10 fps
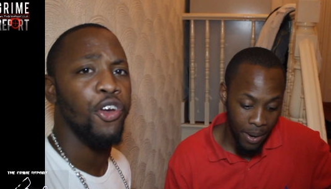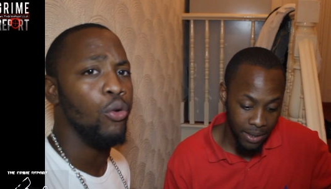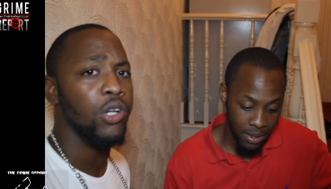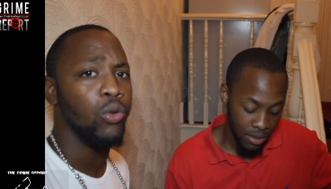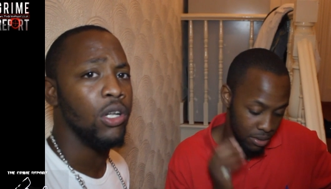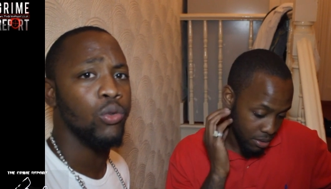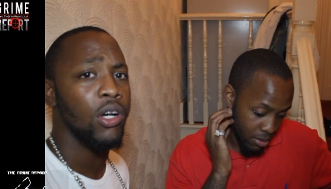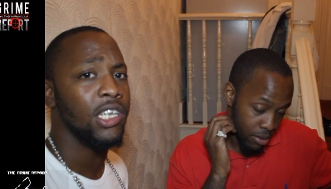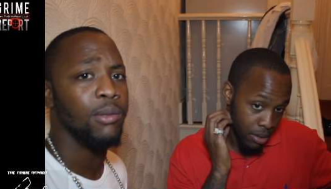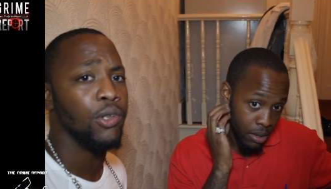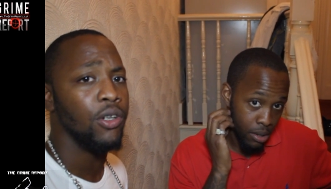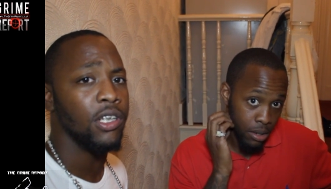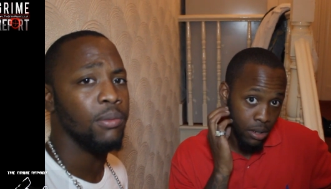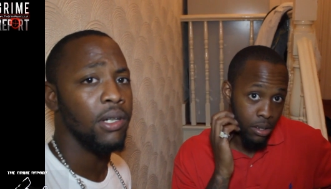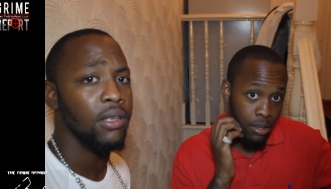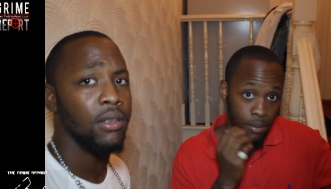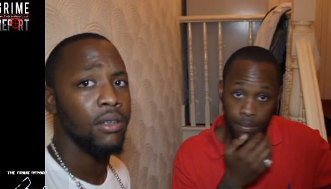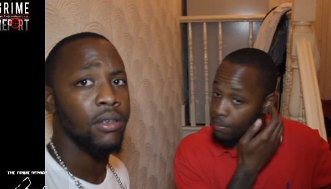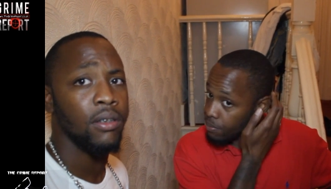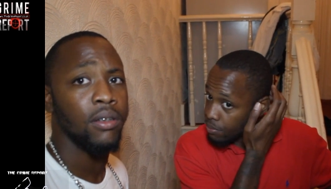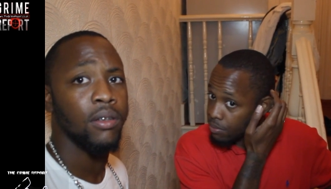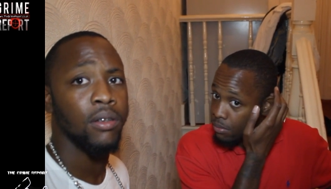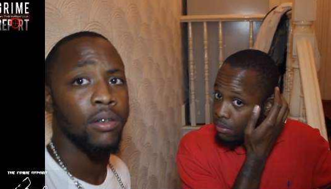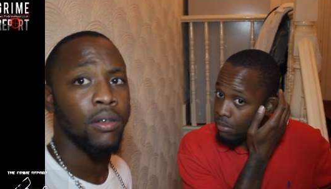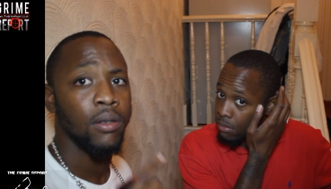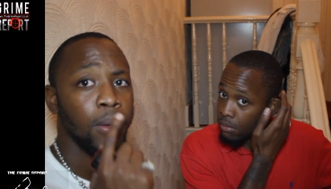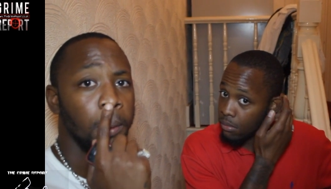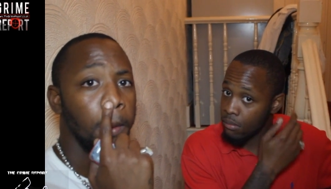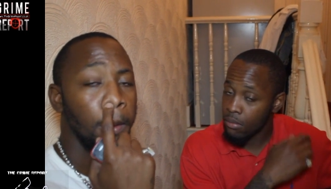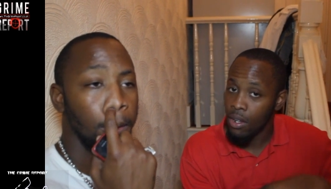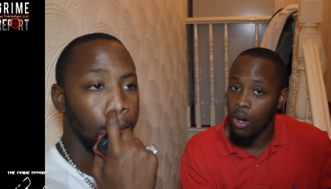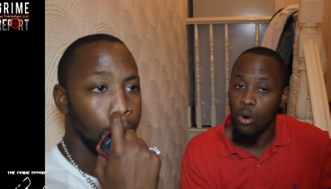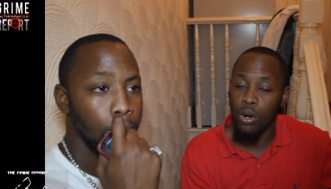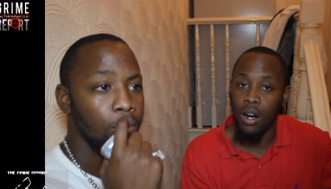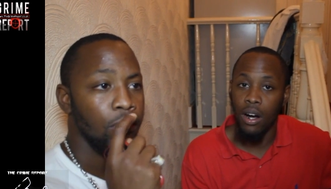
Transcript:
Speaker 1: don't know which one's worse to be honest. Uh, what's worse, Gola or high tech? Oh